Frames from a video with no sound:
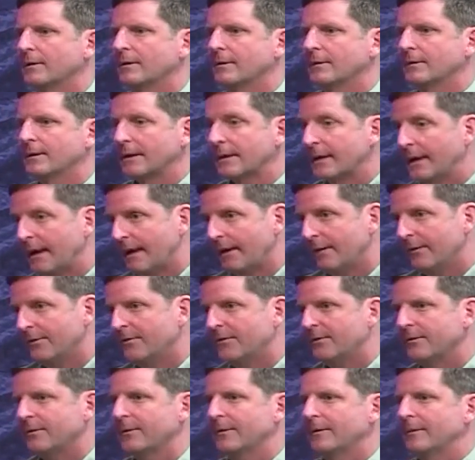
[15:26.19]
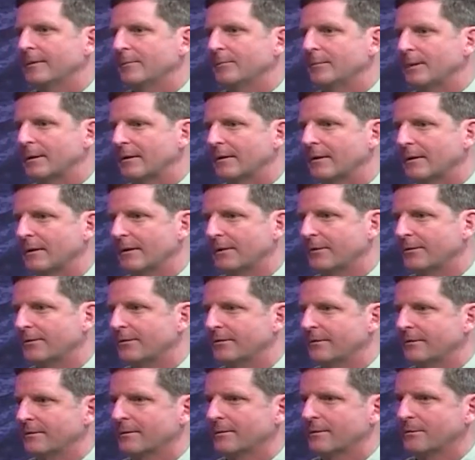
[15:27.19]
the case because
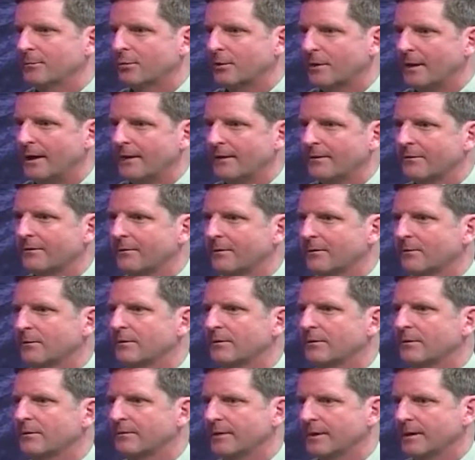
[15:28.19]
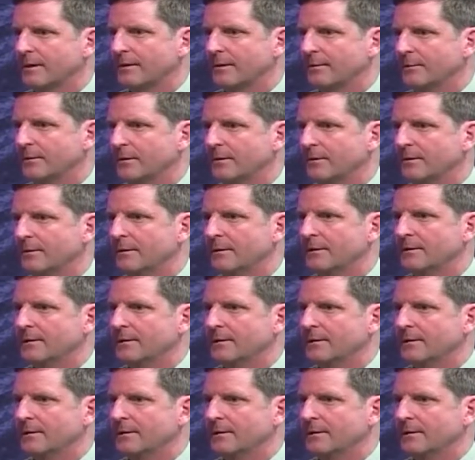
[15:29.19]
the products that were available,